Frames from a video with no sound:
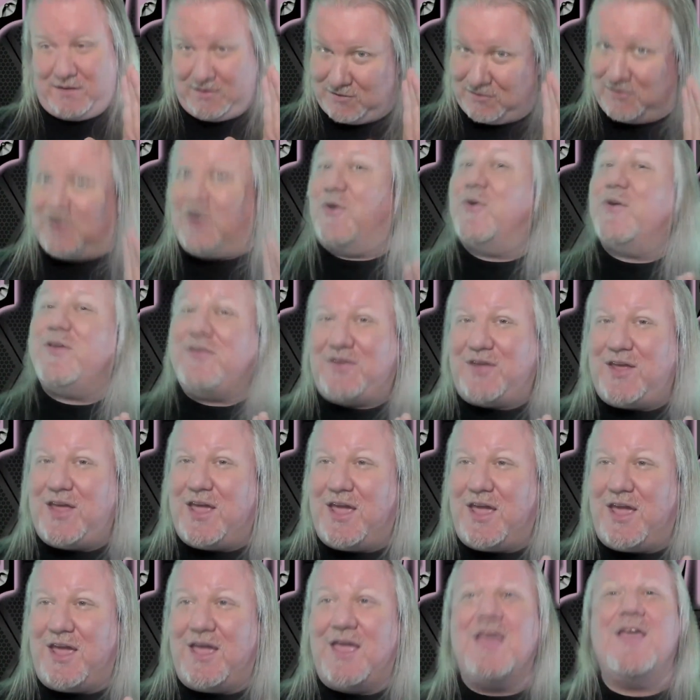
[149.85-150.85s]
so is
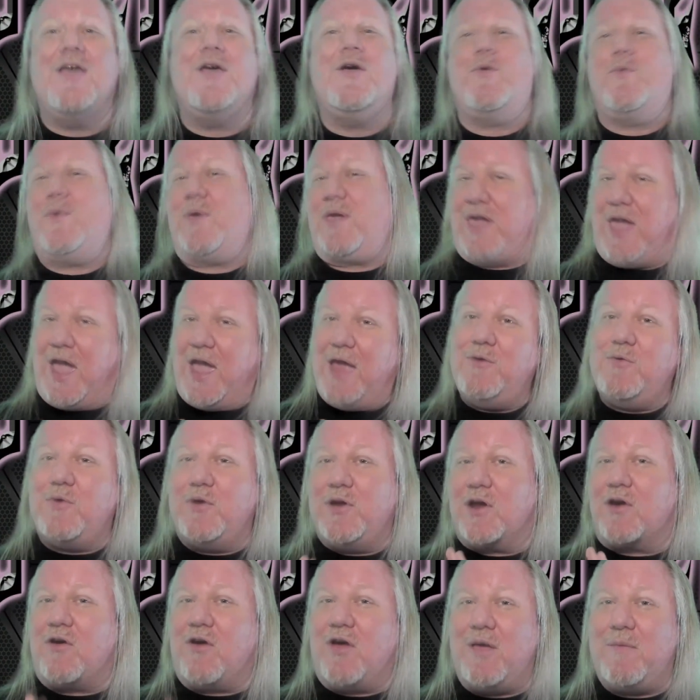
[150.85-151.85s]
he. We came to
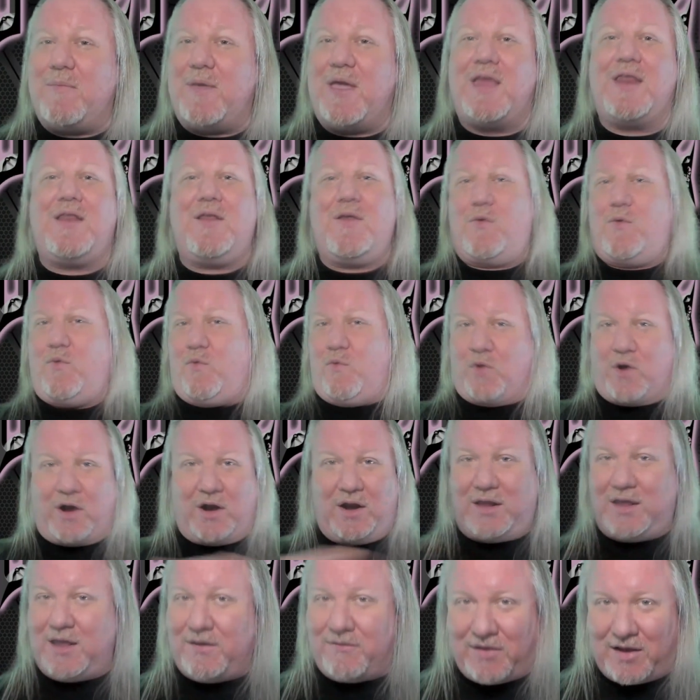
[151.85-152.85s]
an agreement, we're
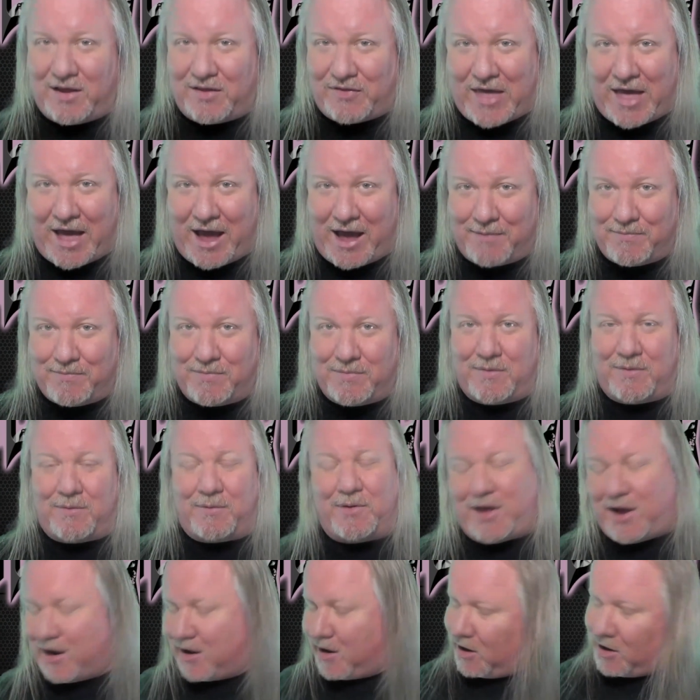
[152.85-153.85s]
gonna leave it at that.
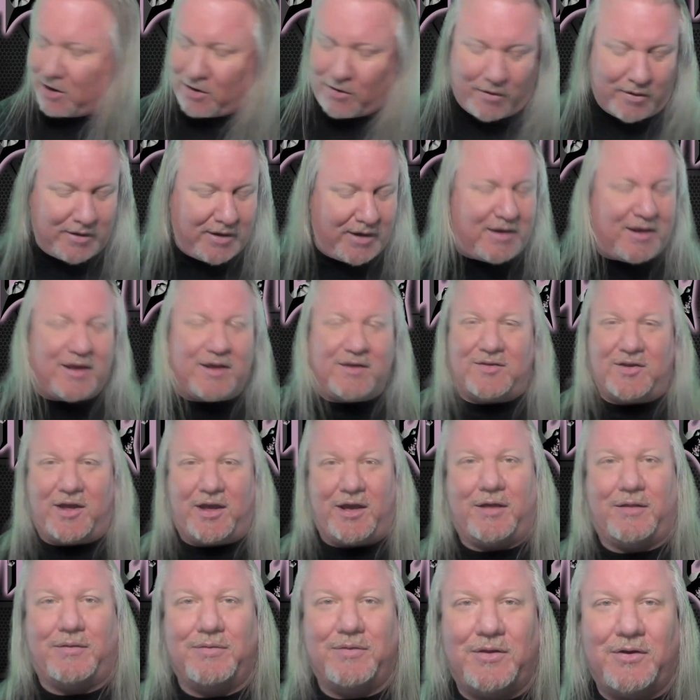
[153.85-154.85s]
We're not gonna go into
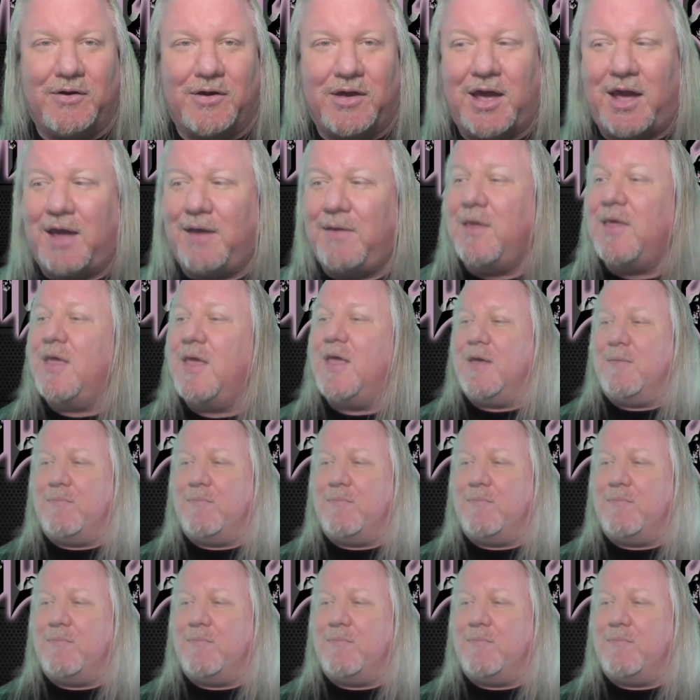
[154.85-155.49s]
detail, okay?